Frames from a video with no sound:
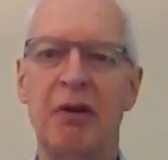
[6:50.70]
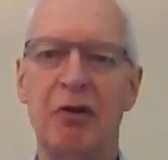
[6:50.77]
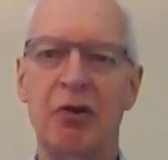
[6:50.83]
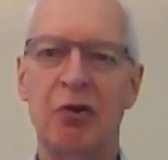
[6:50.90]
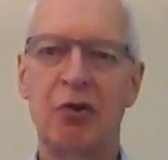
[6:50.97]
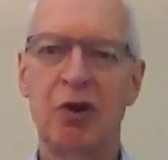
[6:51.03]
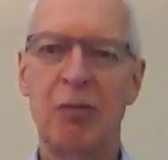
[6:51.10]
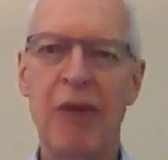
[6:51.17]

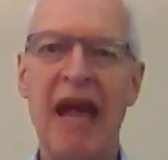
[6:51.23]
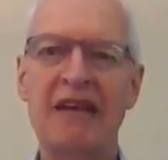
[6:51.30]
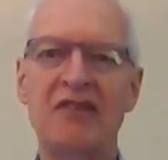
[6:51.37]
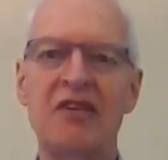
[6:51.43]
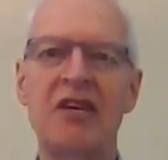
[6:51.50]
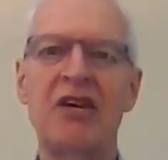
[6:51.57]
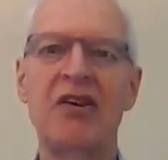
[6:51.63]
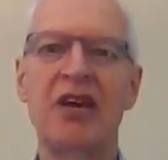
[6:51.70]
called A
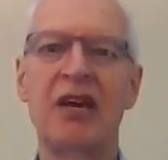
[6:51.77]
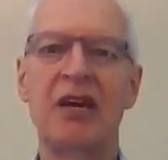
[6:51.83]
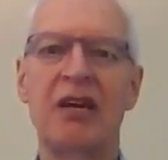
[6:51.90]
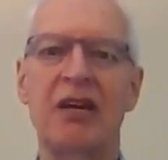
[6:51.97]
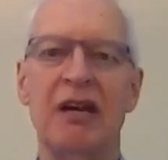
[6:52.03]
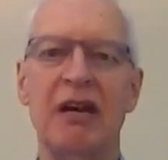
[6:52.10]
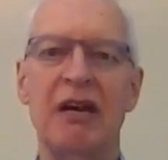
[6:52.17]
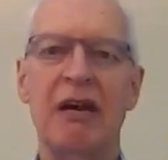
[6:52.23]
Bacteria,
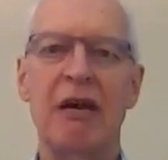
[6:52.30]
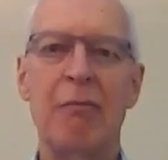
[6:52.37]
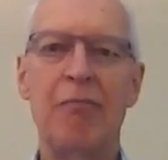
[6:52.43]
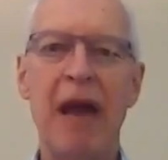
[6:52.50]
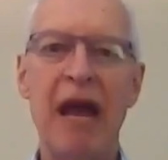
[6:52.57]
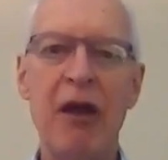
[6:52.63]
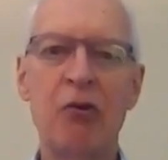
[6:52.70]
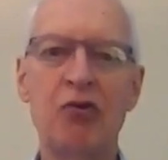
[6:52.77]

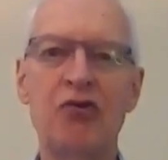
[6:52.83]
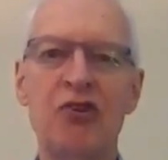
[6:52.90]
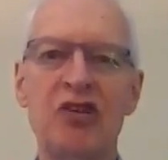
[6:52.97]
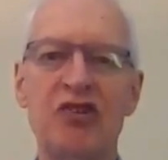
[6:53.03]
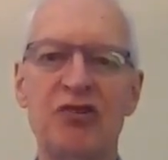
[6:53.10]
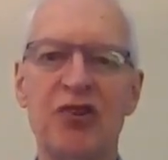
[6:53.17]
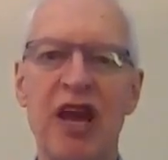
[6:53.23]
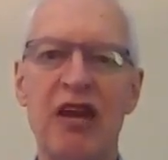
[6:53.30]
boundary
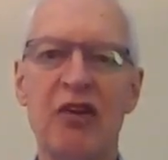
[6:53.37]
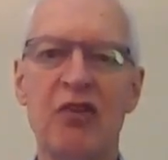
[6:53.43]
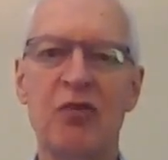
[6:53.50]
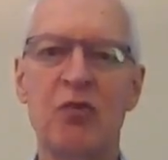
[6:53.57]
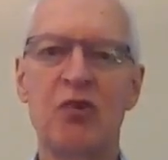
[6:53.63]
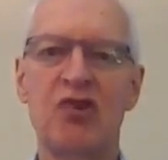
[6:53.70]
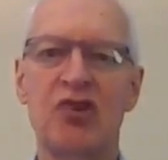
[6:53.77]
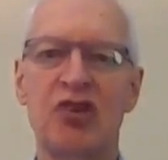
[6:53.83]
strength
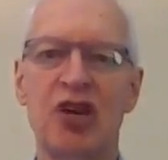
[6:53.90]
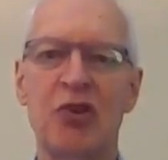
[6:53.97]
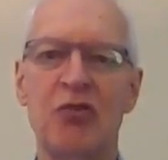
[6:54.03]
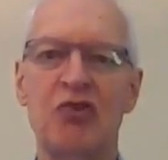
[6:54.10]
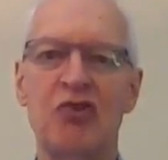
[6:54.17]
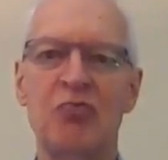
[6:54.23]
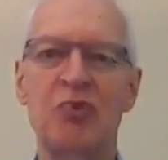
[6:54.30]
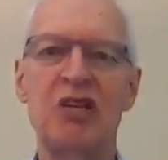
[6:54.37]
was shown
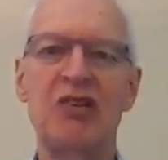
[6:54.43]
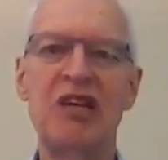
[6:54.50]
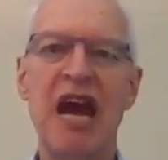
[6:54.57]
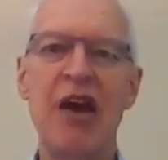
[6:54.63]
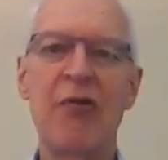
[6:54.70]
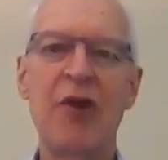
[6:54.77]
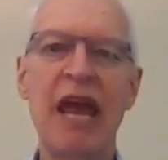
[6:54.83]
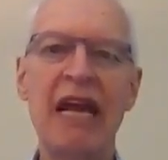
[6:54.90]
to be
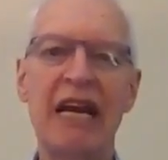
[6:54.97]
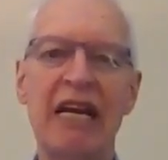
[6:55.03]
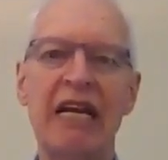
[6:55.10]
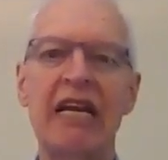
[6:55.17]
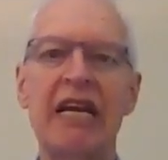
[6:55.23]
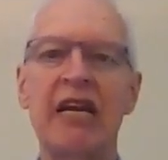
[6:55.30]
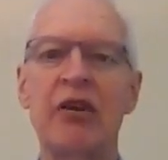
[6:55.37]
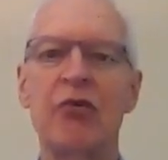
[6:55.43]

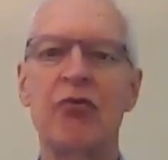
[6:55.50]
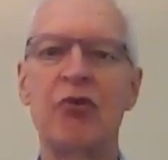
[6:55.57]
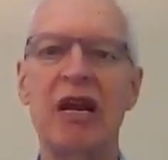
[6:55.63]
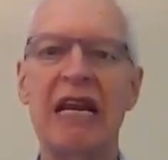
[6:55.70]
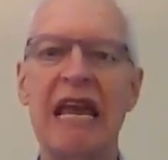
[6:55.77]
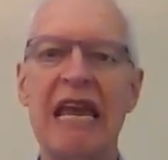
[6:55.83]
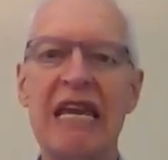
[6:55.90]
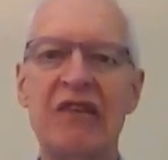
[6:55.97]
directly
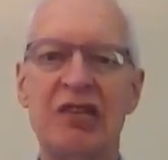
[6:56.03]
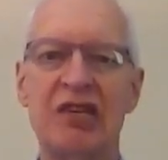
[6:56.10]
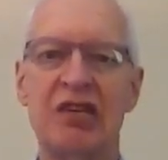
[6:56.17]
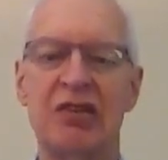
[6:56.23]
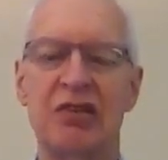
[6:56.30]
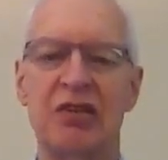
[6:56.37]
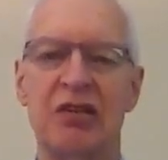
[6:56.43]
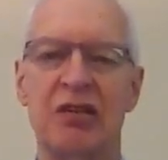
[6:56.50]

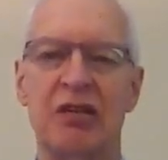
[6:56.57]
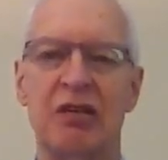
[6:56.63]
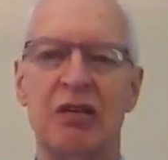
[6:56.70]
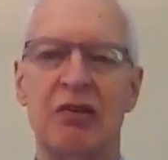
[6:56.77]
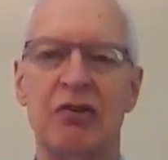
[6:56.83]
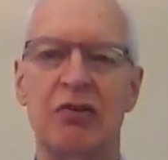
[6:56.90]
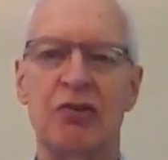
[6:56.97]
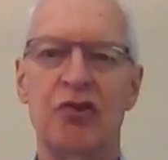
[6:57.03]
related
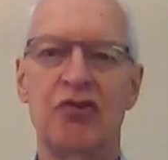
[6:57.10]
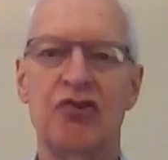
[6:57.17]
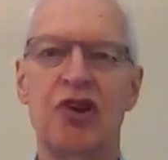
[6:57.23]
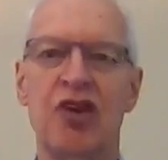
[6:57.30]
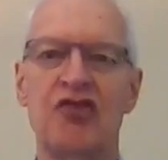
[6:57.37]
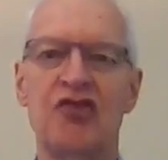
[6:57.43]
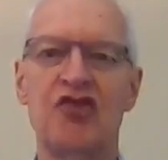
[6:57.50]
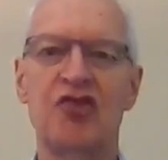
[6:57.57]
to the
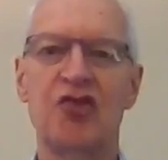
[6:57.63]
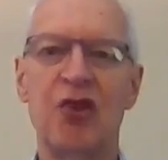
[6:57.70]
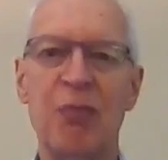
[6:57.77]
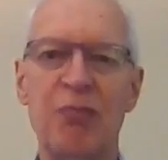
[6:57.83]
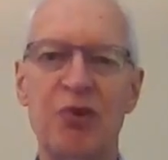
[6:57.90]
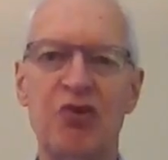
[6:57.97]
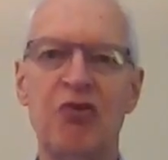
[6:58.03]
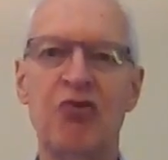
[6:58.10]

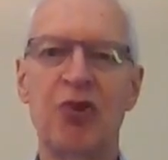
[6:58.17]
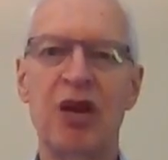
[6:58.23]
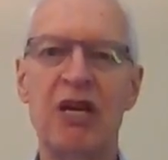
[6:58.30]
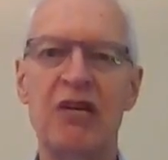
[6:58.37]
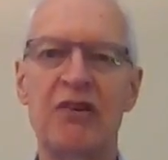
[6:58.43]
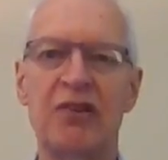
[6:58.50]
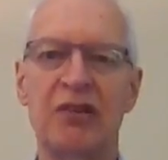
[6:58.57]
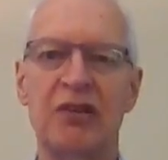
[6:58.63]
transcription
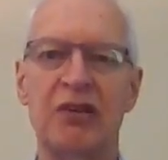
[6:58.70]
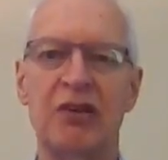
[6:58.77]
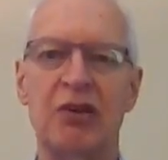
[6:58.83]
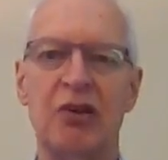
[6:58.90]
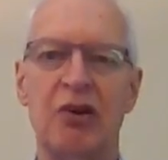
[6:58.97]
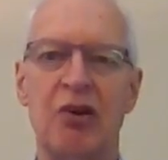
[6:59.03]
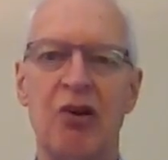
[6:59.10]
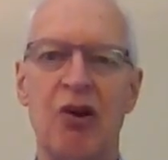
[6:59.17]
rate
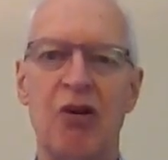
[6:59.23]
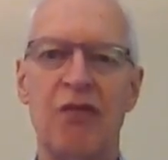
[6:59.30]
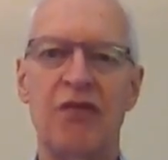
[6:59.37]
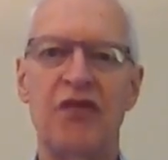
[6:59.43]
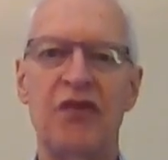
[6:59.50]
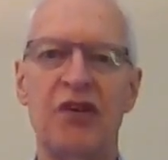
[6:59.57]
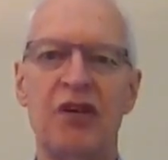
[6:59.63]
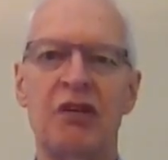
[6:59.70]
of
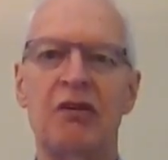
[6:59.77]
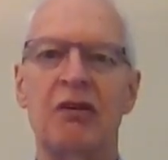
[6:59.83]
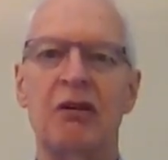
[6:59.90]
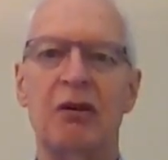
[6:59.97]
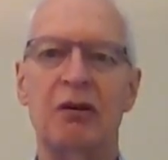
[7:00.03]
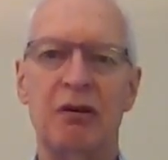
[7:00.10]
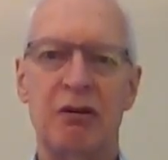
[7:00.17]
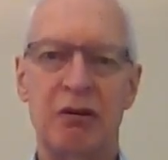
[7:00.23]
the
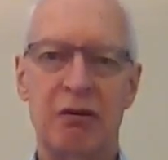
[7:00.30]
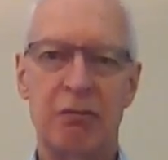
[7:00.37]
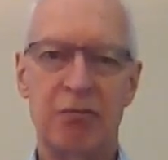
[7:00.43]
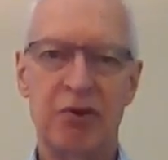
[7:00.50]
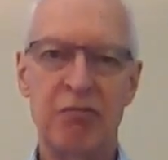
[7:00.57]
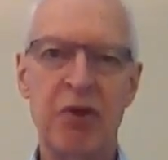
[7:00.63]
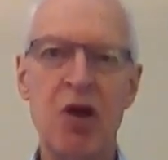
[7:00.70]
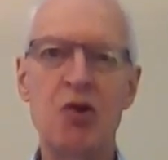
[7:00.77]

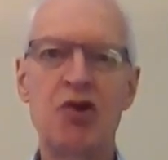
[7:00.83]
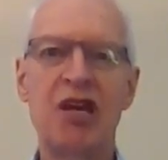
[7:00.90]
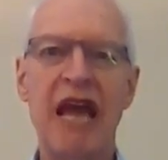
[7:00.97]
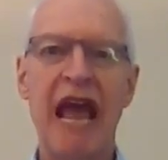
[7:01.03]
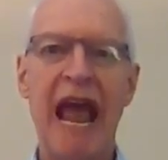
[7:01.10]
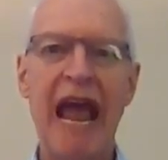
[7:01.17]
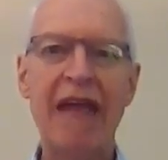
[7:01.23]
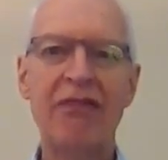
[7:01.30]
promoter
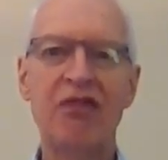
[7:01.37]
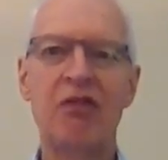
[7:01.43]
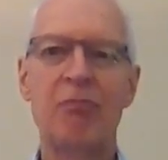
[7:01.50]
at the